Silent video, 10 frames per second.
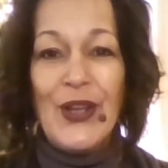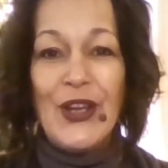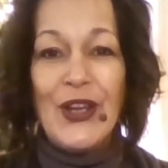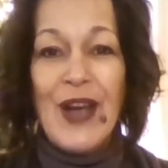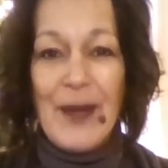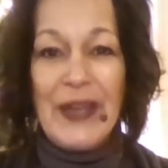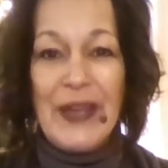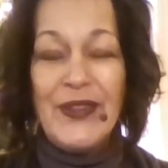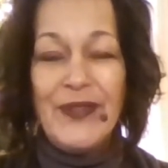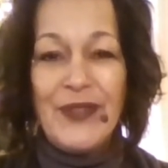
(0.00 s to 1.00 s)
comment
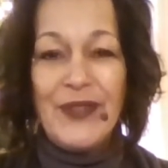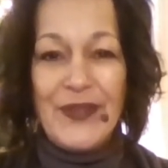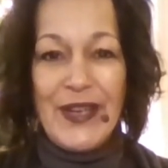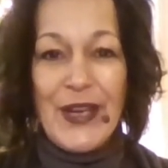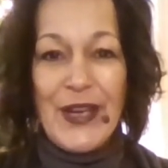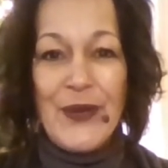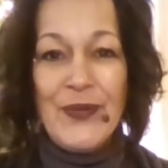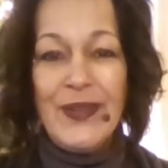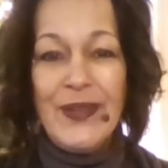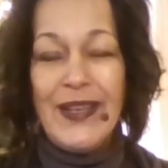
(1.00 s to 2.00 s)
the video
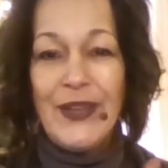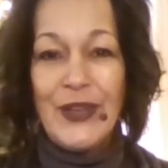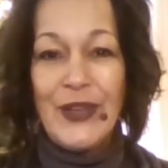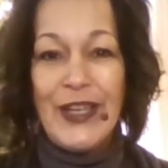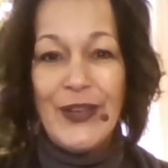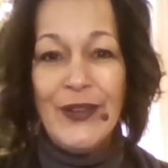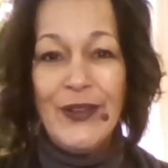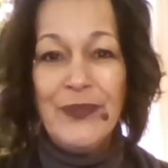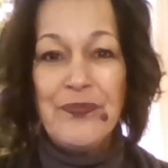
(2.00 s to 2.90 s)
either here